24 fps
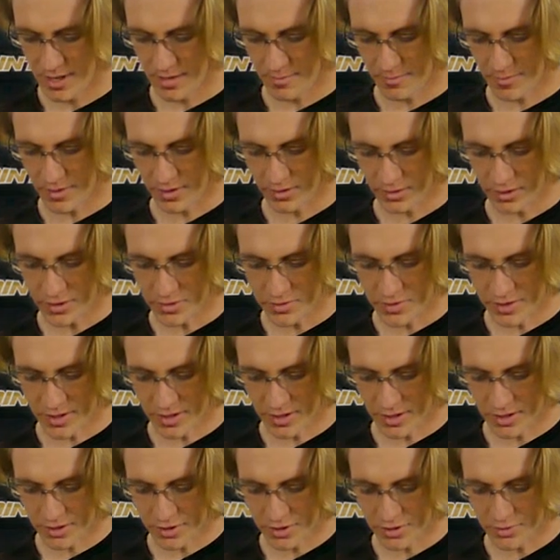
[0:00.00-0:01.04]
I'm going to
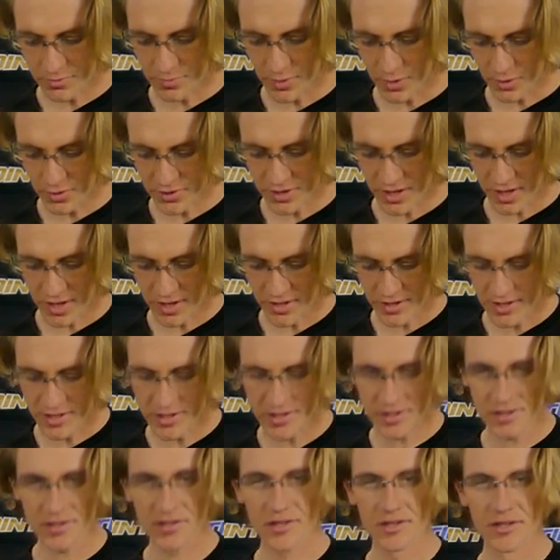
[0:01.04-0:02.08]
loosen the two bolts on
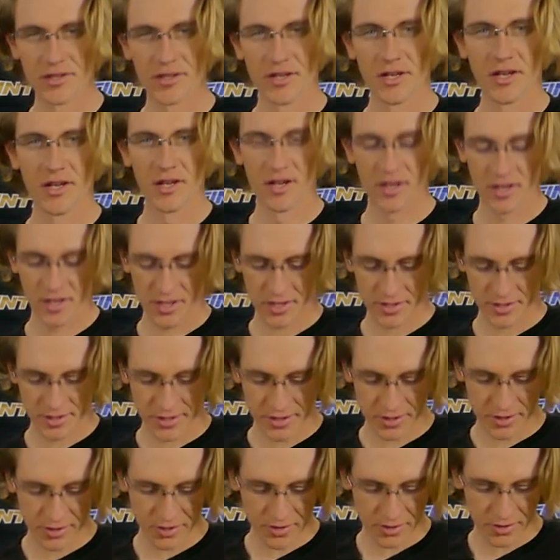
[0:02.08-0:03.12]
this
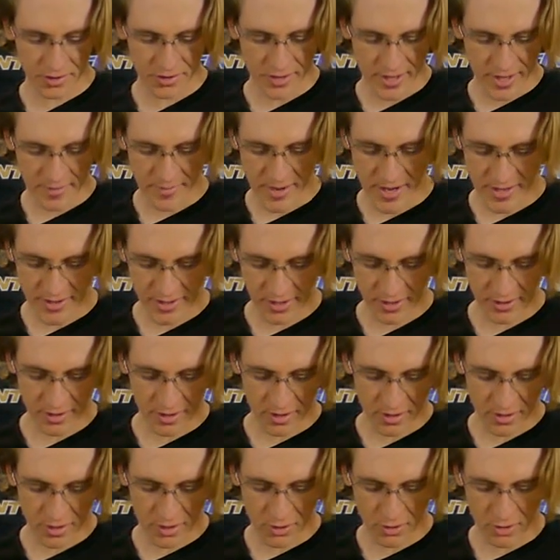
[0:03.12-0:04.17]
until they basically
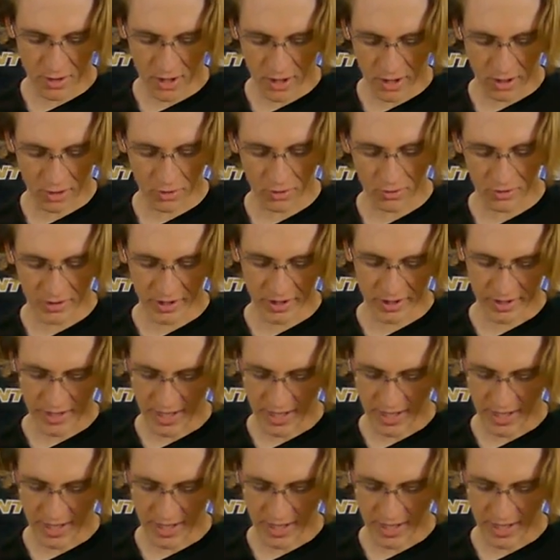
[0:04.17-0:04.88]
are no longer holding